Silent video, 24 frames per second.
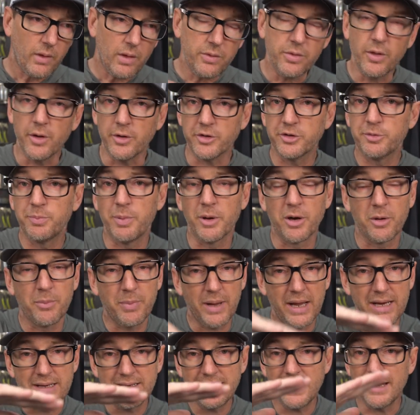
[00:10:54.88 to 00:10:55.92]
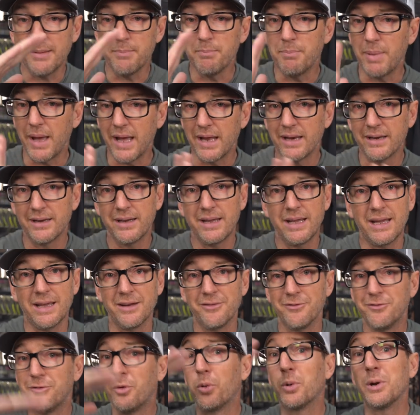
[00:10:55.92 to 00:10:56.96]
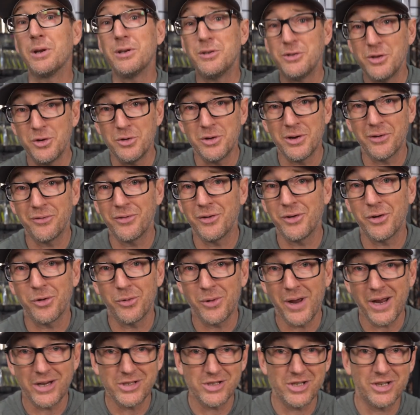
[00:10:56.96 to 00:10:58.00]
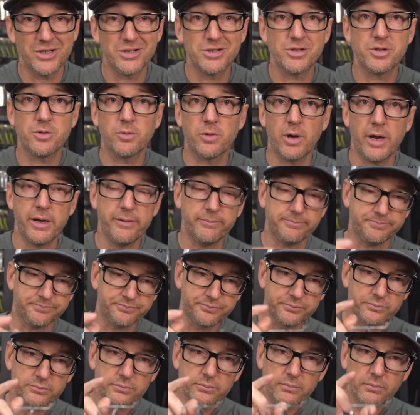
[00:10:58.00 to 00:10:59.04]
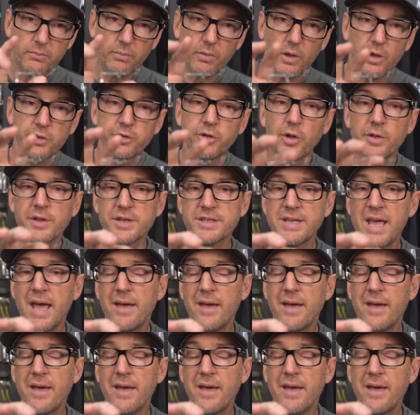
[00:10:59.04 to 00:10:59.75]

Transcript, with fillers: The spinnerbait can bend in 42 different directions, right? So this